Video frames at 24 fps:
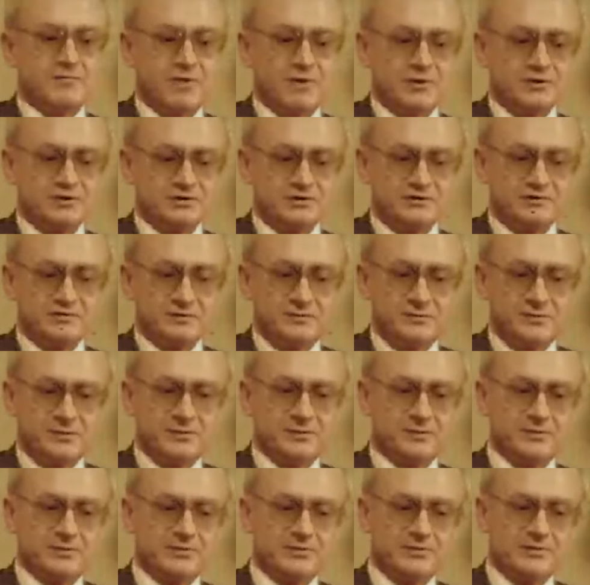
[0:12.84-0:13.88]
Most of the
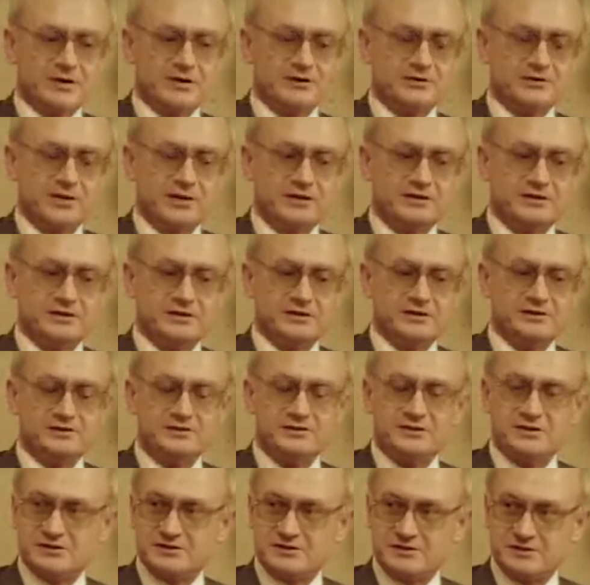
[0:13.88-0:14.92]
people who graduated in
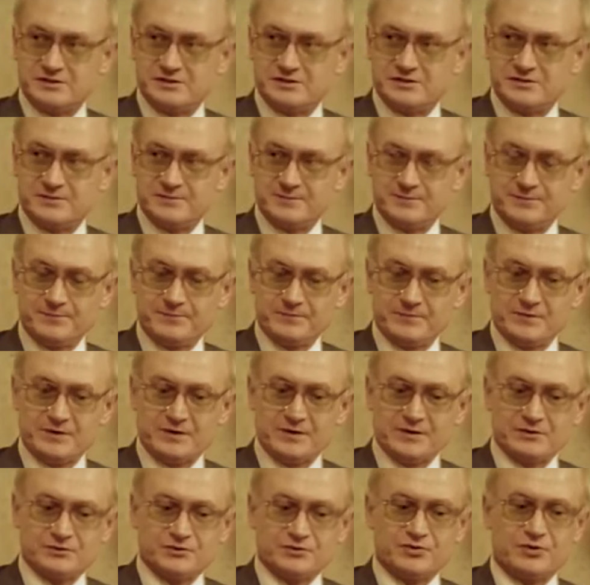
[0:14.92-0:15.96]
60s,
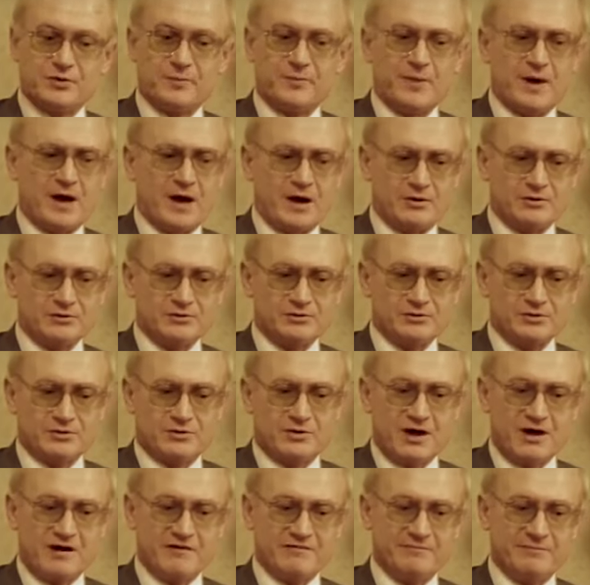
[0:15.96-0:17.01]
dropouts
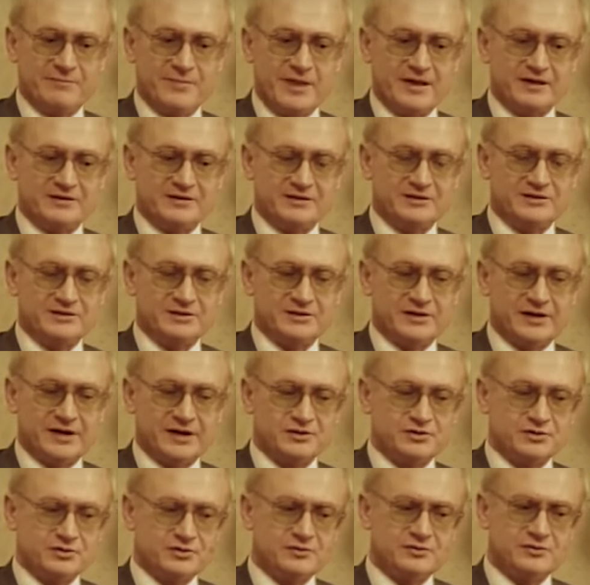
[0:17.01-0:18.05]
or half-baked
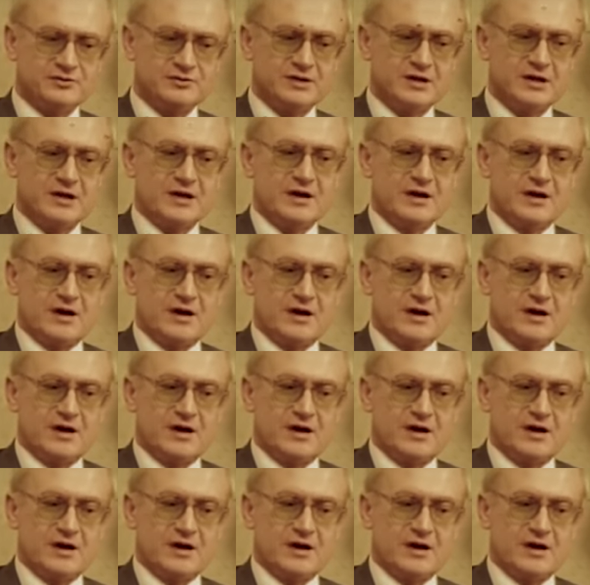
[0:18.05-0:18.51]
intellectuals,